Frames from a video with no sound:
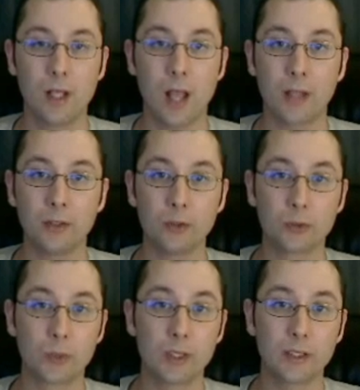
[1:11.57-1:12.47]
and use
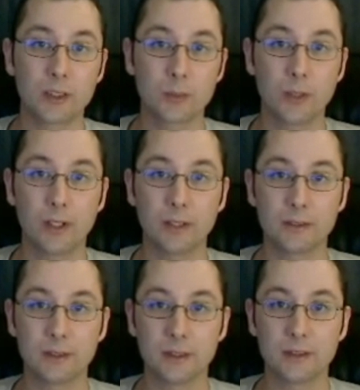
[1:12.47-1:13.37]
real
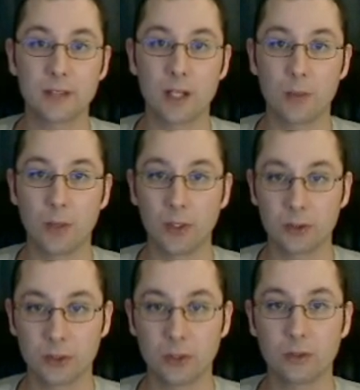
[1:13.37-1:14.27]
experiences that are
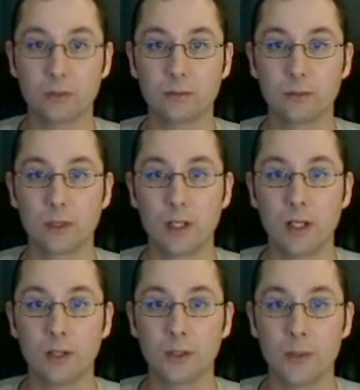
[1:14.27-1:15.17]
personal
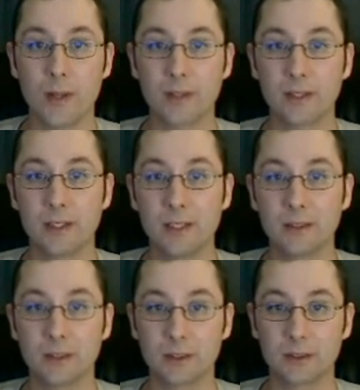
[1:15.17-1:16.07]
to make the
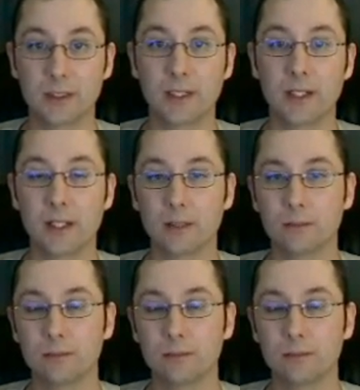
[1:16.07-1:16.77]
teaching sink in.